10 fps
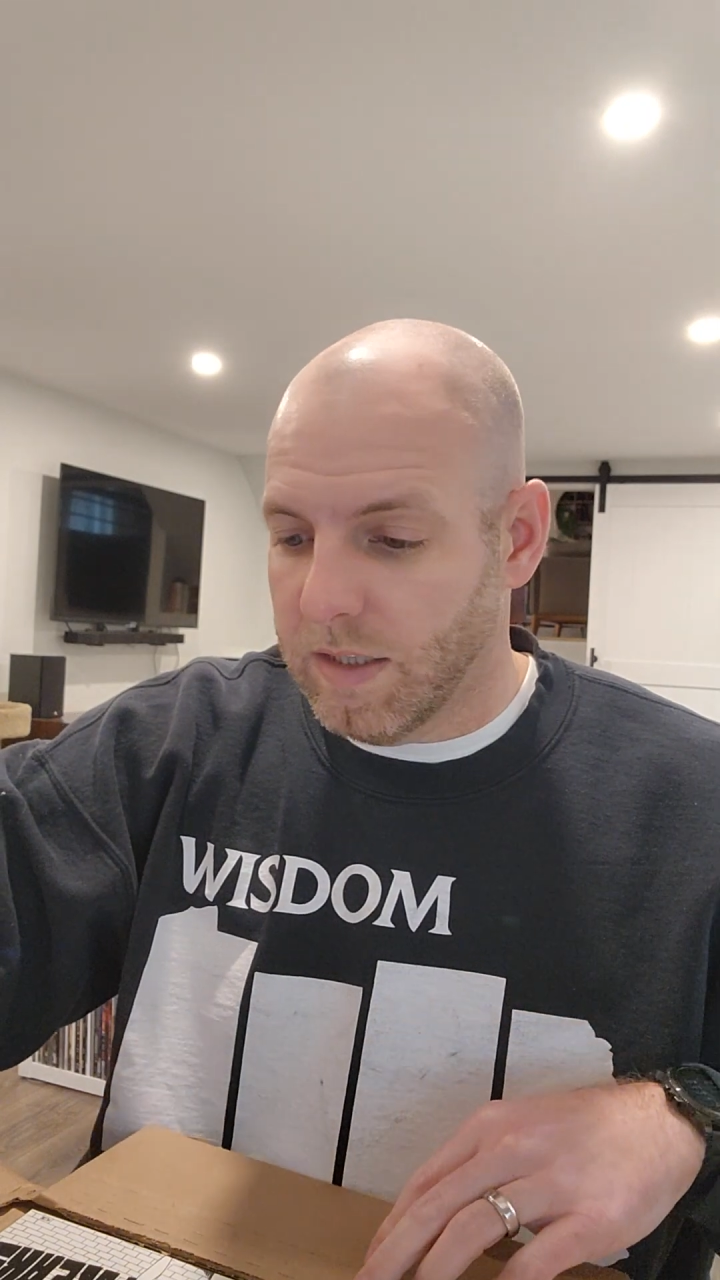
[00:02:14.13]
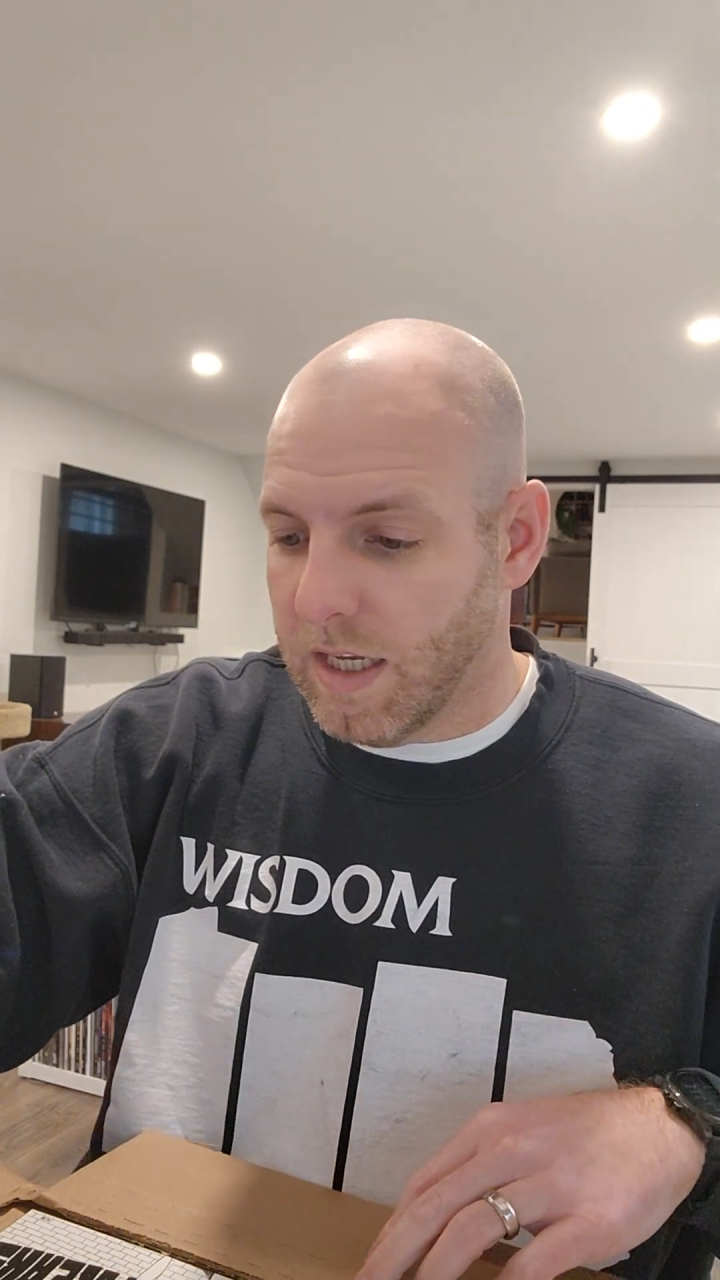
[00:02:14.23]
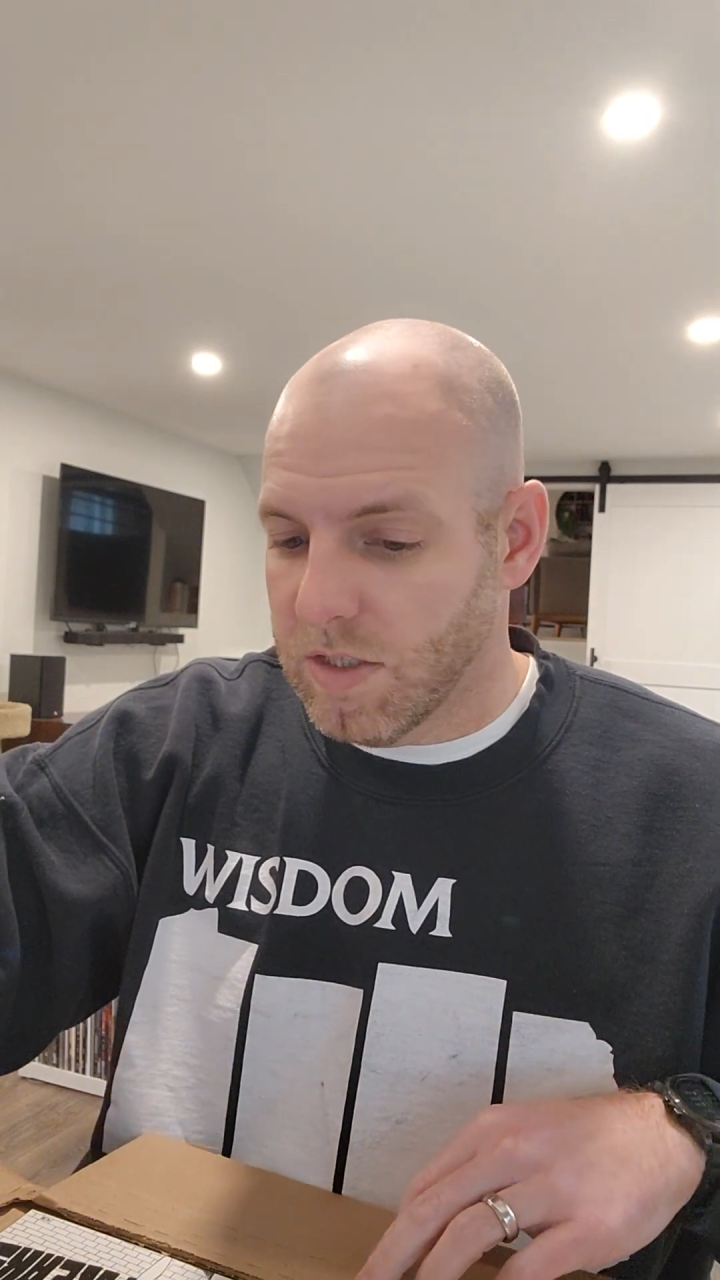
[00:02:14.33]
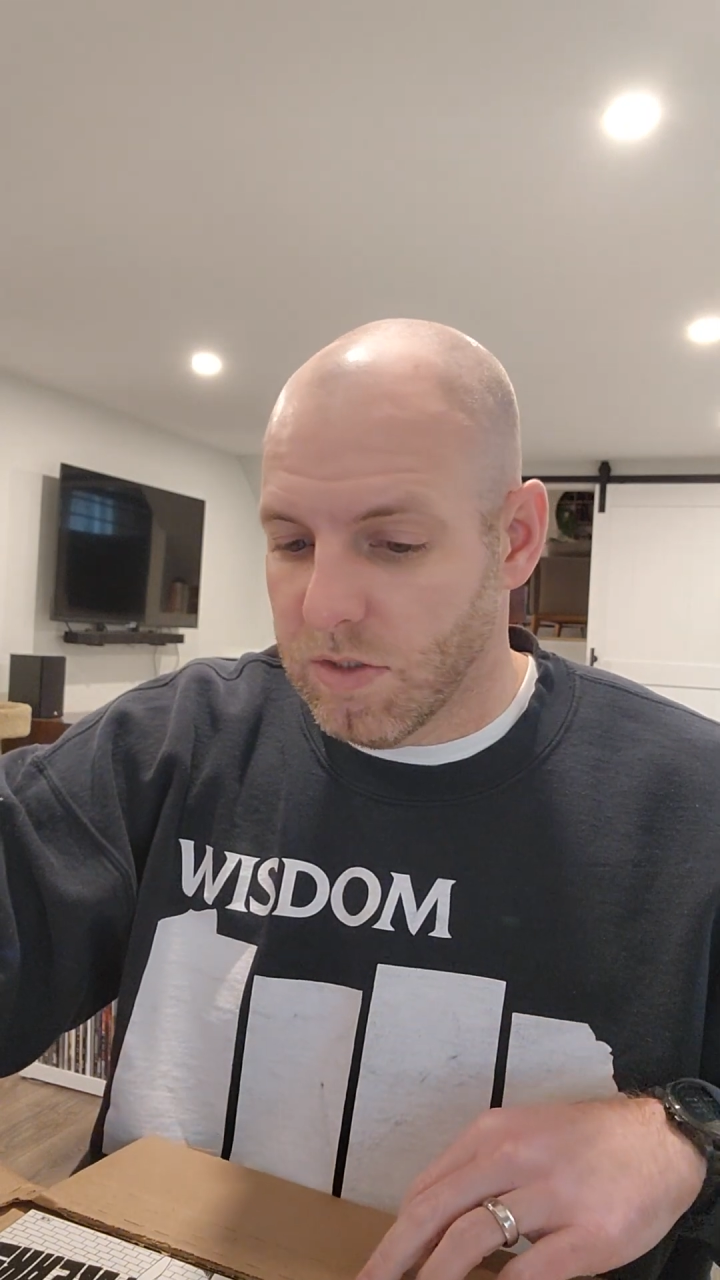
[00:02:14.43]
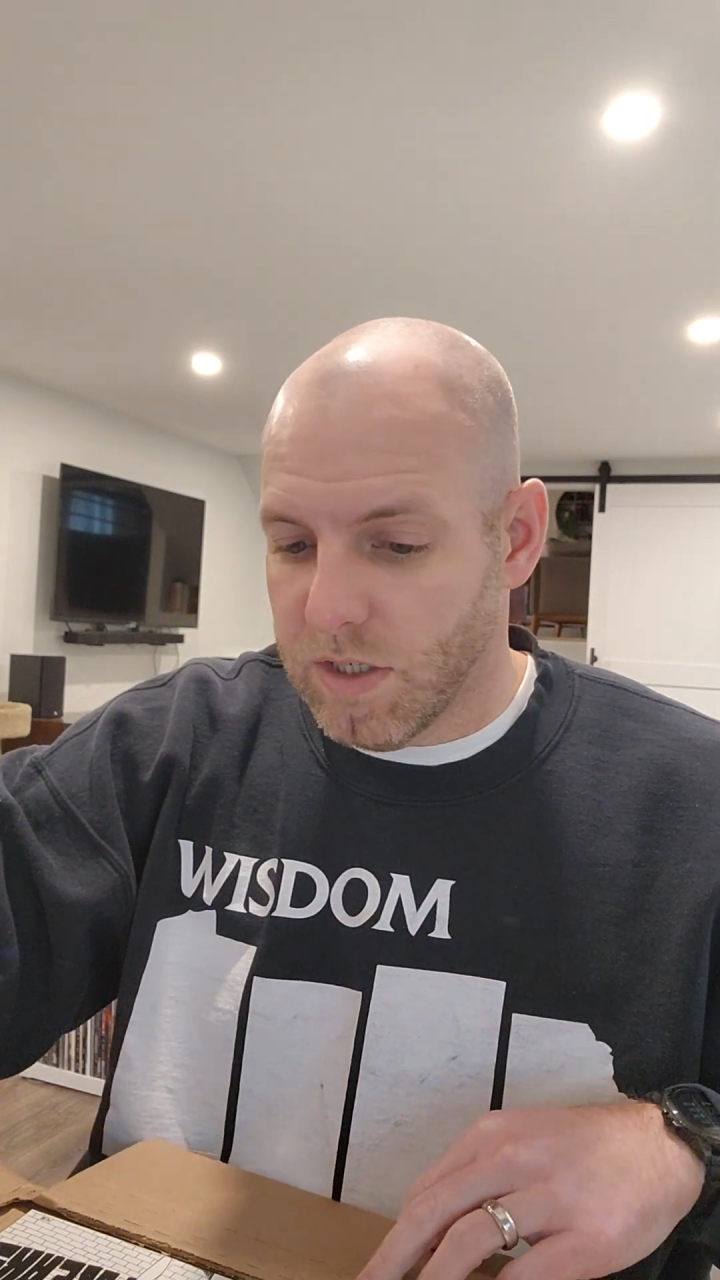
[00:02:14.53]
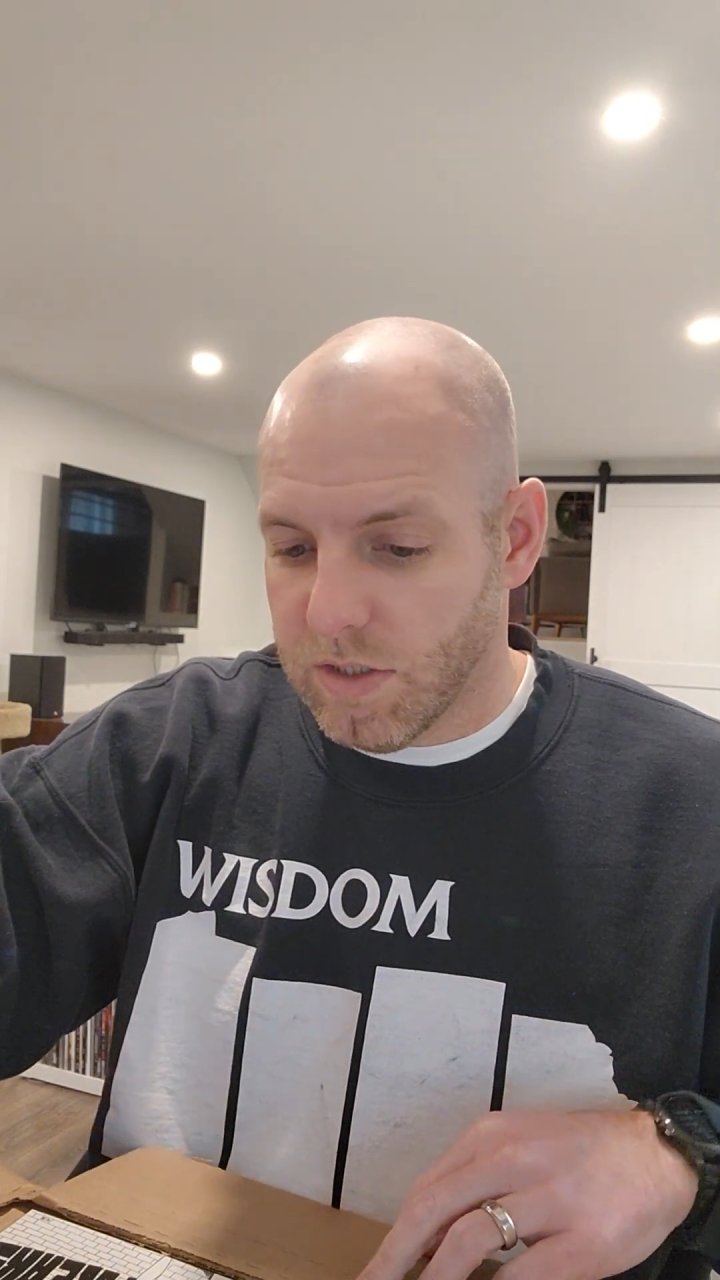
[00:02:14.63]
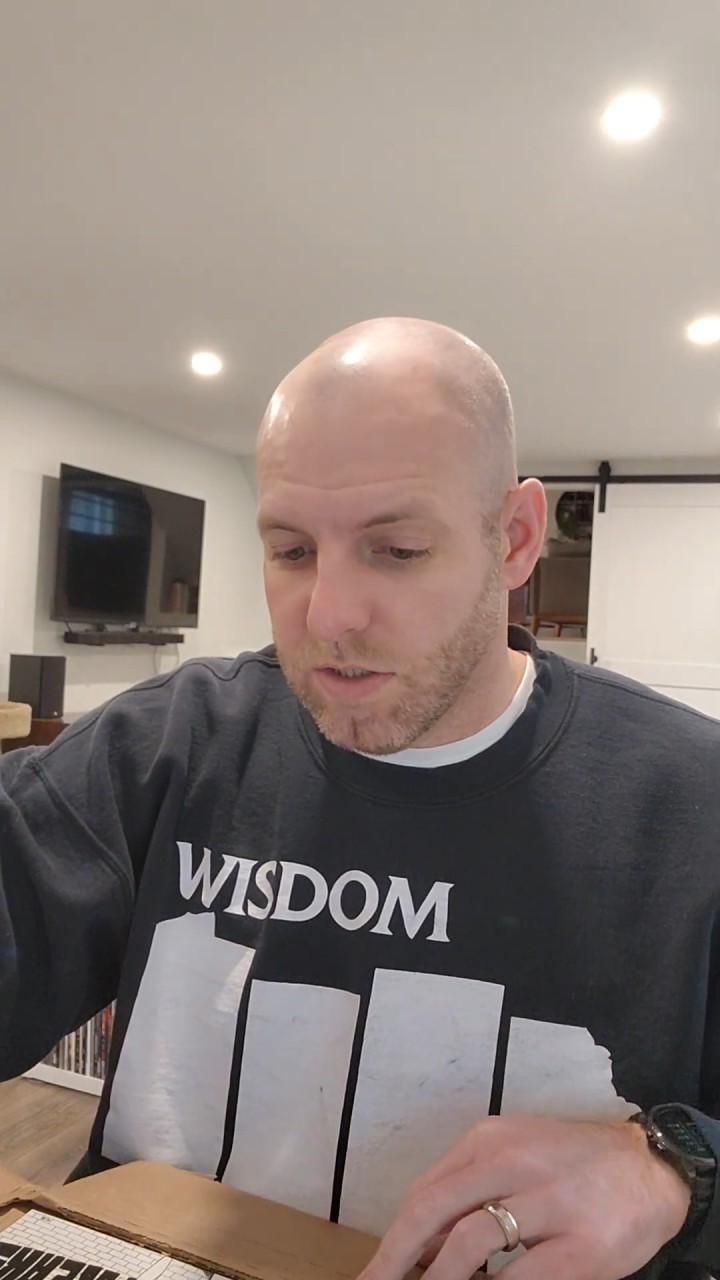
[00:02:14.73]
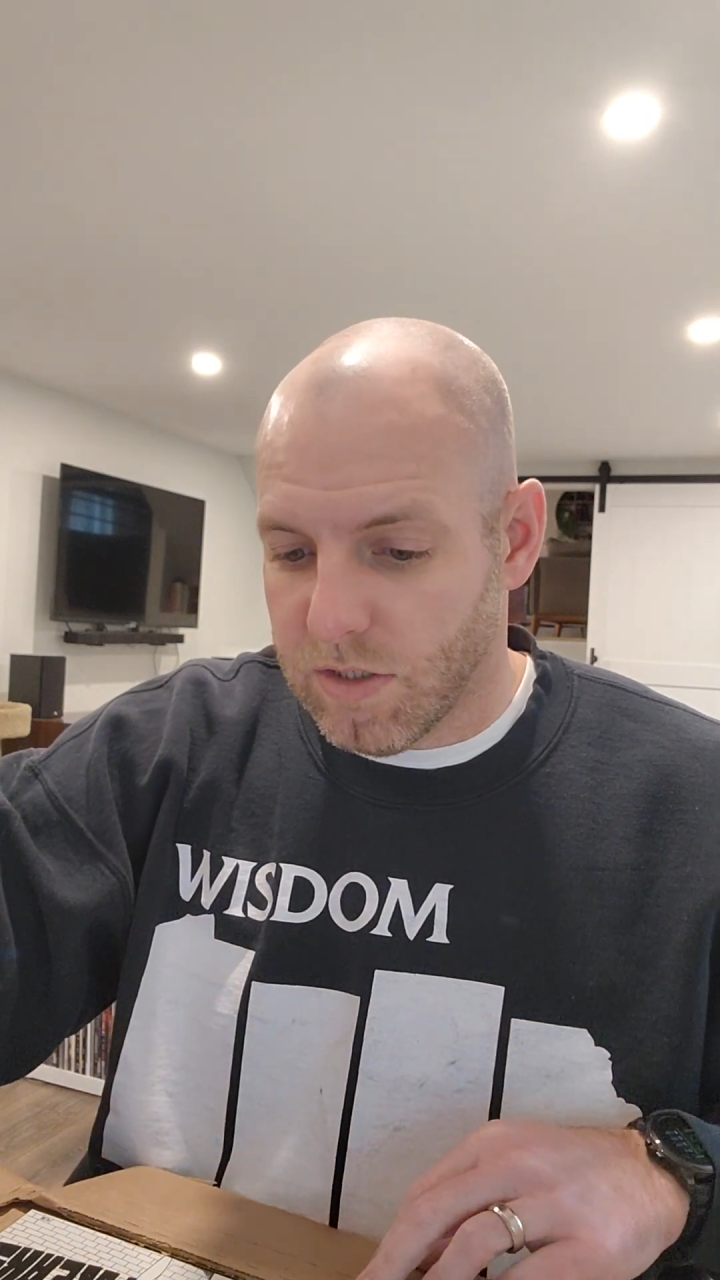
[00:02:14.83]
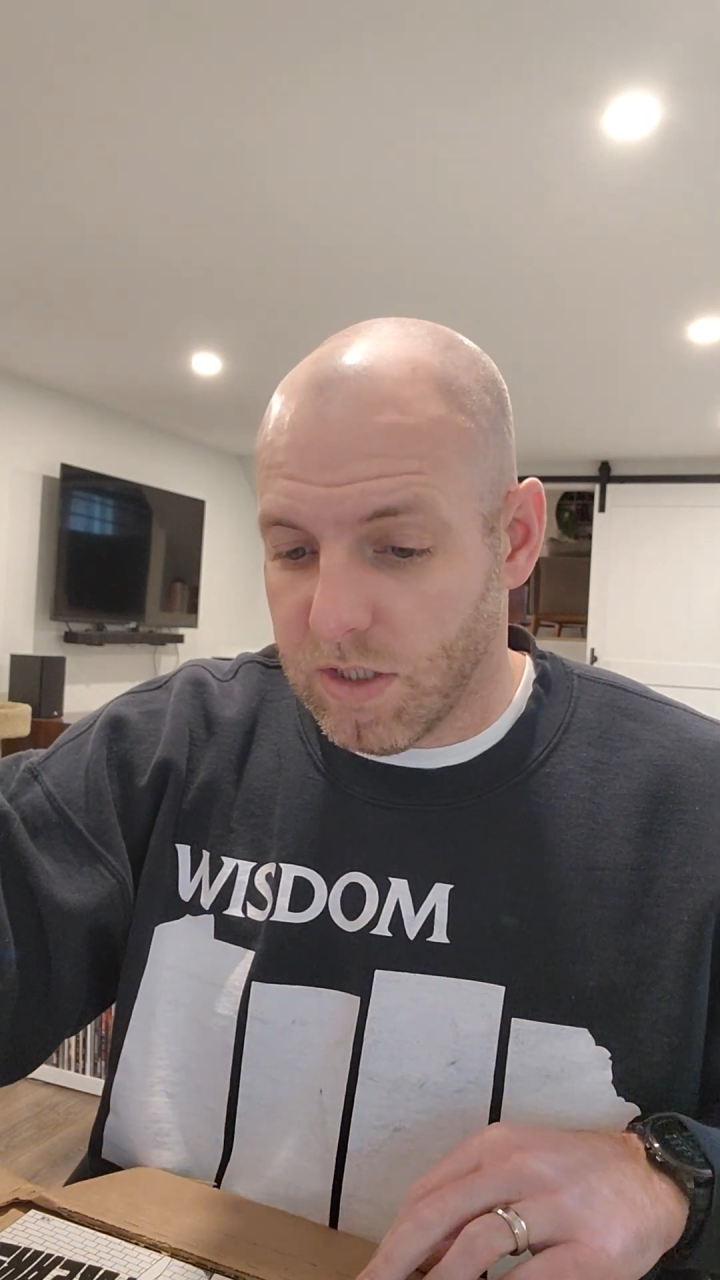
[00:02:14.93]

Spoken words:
laser disc,